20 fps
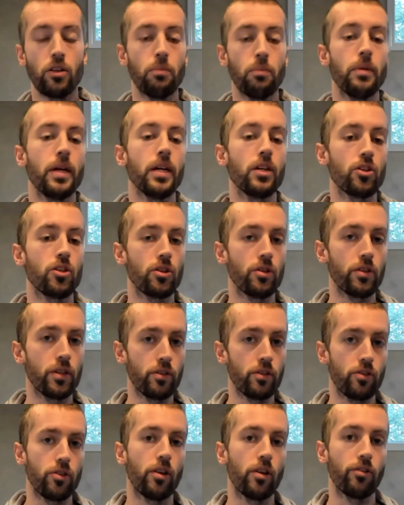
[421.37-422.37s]
to make sure
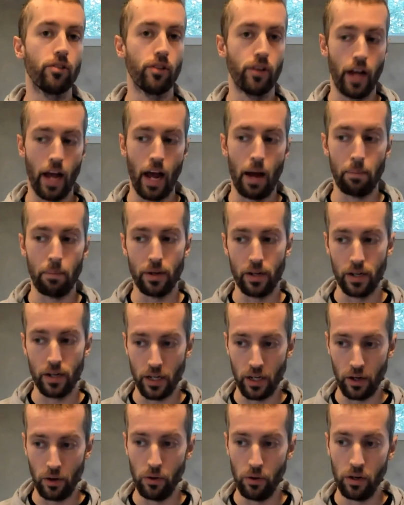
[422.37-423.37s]
this doesn't happen to
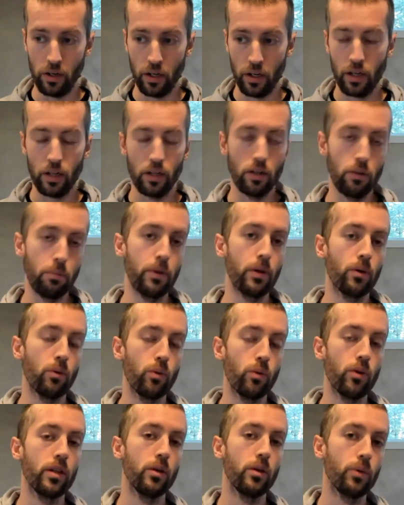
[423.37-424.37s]
you. It'll be a
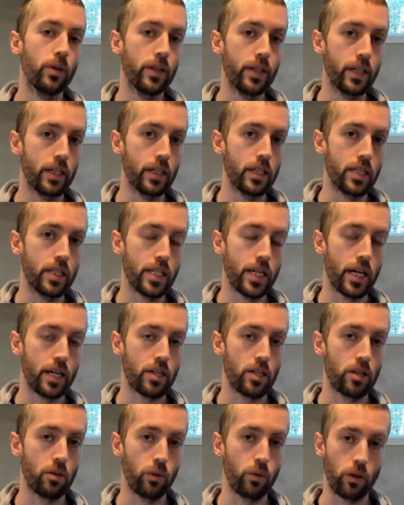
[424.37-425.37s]
really, really good
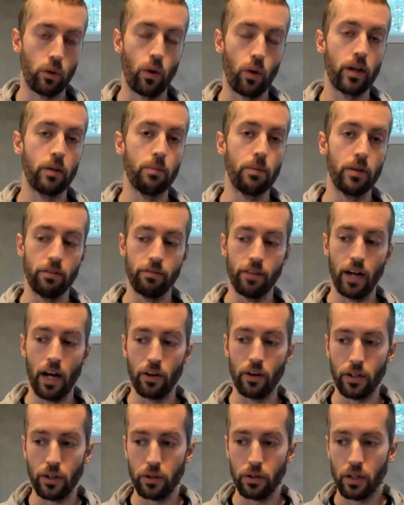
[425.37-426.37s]
session with quite a bit of
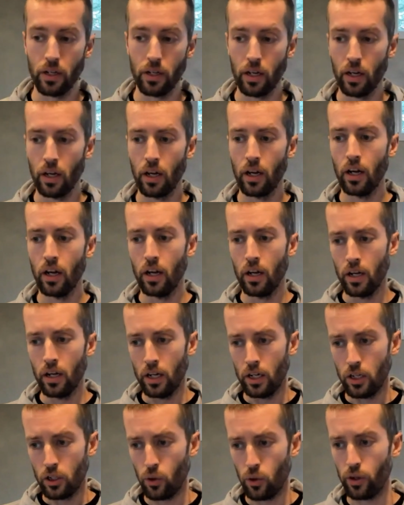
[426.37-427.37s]
value.
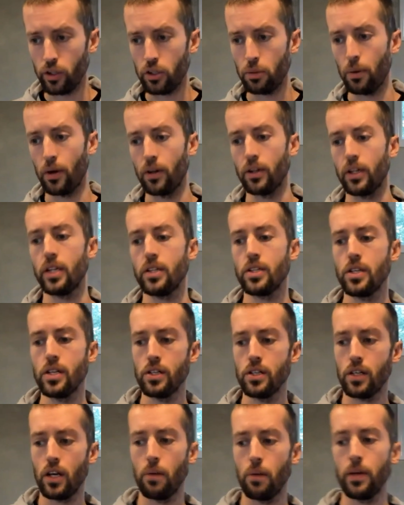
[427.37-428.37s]
George Bardisi
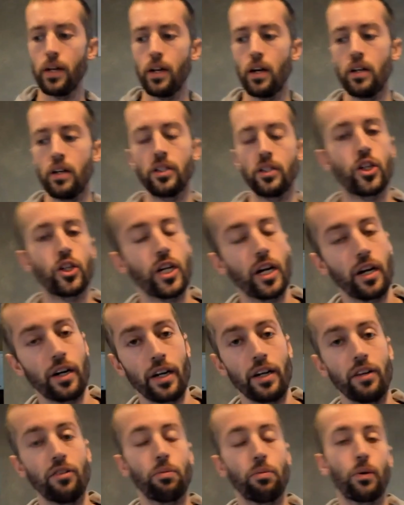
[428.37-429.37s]
is coming on to share
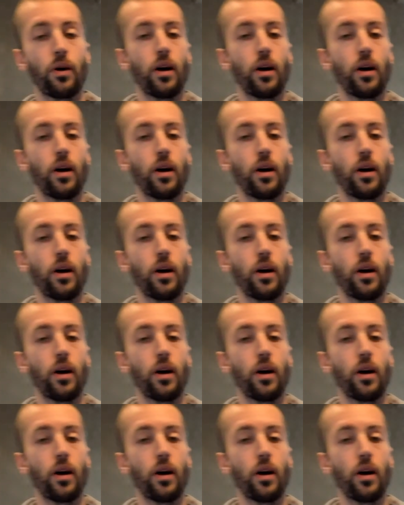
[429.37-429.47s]
his